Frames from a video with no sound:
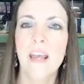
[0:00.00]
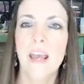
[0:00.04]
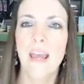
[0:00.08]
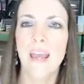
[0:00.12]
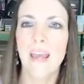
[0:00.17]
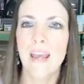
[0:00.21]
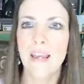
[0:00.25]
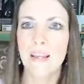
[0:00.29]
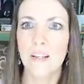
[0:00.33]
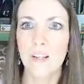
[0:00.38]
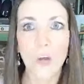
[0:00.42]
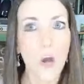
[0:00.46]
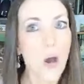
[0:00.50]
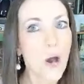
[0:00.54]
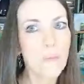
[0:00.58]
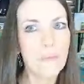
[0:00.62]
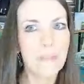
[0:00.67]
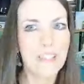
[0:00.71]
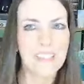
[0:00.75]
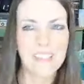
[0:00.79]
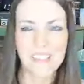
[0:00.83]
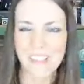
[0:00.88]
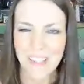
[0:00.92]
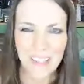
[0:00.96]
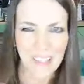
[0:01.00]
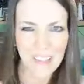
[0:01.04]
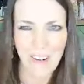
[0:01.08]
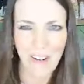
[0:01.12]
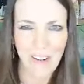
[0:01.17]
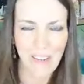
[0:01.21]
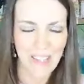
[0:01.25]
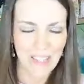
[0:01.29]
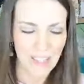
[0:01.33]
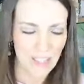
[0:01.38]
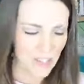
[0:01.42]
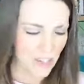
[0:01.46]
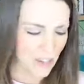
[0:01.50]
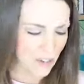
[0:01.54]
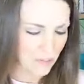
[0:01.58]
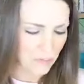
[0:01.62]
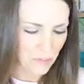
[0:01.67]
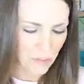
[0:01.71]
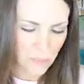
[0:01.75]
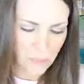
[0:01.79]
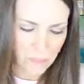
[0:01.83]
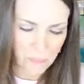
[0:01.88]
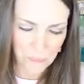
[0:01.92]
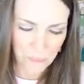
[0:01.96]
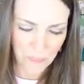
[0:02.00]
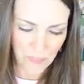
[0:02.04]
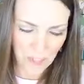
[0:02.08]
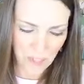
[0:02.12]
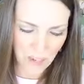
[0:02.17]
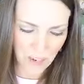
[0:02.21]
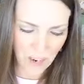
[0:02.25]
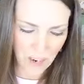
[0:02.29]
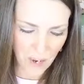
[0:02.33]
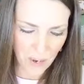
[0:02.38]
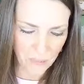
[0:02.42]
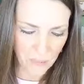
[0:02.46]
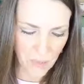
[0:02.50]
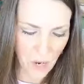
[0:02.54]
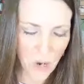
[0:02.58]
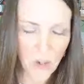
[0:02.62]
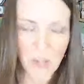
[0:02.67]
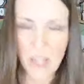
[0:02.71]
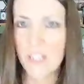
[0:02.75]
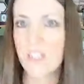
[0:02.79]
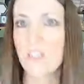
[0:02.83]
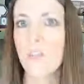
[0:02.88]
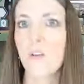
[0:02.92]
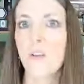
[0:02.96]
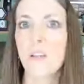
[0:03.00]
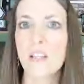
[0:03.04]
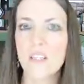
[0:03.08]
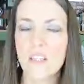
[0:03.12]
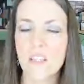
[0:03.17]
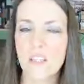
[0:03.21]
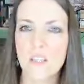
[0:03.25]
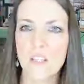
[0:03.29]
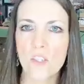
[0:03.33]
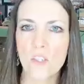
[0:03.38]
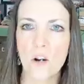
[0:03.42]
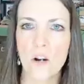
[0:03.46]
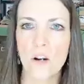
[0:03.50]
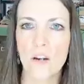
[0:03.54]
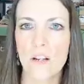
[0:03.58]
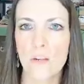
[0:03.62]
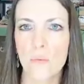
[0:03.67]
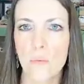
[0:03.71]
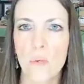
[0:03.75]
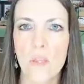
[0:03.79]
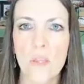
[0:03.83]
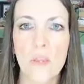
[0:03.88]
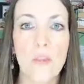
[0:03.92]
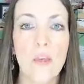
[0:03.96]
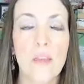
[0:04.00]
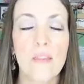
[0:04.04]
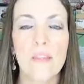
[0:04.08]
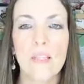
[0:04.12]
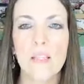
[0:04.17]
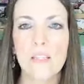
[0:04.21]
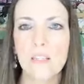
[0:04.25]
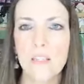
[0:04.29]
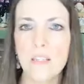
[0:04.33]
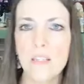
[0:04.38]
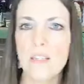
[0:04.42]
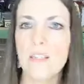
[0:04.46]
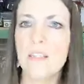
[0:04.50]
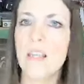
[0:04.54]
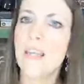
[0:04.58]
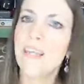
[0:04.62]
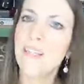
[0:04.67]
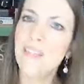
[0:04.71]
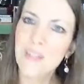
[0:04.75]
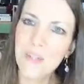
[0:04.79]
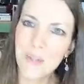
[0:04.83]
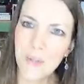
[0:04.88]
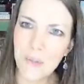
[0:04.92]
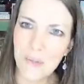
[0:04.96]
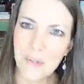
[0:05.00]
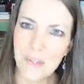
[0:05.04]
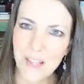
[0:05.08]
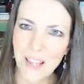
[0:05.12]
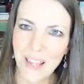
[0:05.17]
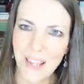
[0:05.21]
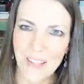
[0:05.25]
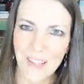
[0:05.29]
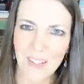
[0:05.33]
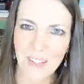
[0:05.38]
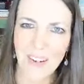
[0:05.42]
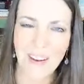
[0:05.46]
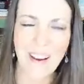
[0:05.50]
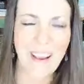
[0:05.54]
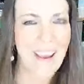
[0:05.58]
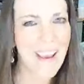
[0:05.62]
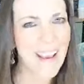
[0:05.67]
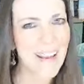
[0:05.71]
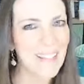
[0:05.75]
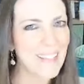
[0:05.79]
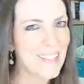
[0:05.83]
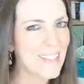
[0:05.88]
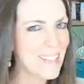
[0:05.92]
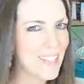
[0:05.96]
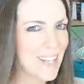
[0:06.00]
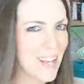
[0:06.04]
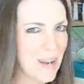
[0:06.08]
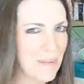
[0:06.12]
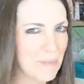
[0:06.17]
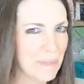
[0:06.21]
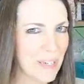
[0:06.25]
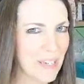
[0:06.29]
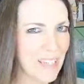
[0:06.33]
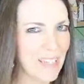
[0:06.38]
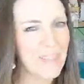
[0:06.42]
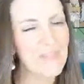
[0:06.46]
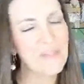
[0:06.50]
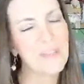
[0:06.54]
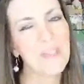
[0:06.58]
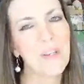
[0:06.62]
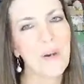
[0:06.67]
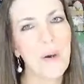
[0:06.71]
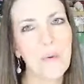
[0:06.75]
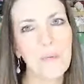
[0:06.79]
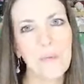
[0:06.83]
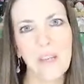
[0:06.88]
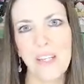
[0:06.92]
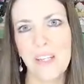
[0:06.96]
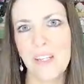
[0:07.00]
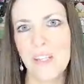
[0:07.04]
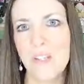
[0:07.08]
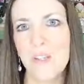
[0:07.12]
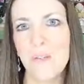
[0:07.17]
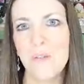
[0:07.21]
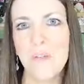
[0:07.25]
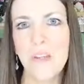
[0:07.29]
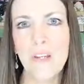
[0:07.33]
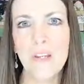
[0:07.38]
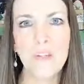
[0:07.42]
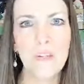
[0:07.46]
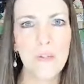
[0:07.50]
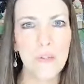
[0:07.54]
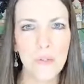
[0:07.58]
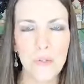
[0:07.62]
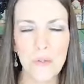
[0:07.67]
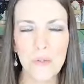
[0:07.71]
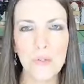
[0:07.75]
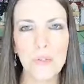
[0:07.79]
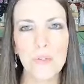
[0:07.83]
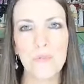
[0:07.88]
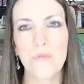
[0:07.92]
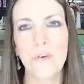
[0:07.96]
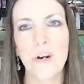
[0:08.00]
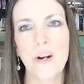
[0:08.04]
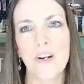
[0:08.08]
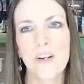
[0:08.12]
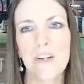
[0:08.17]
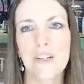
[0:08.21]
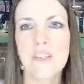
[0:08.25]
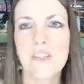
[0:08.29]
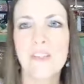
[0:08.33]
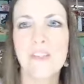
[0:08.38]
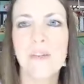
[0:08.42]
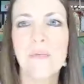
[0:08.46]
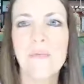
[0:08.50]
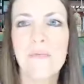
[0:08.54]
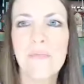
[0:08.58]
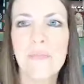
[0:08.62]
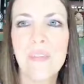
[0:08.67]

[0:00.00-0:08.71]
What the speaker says: and commenting and all that stuff. Okay, so let's get started with, this is a newsletter and stamping, so I'm going to do the news first.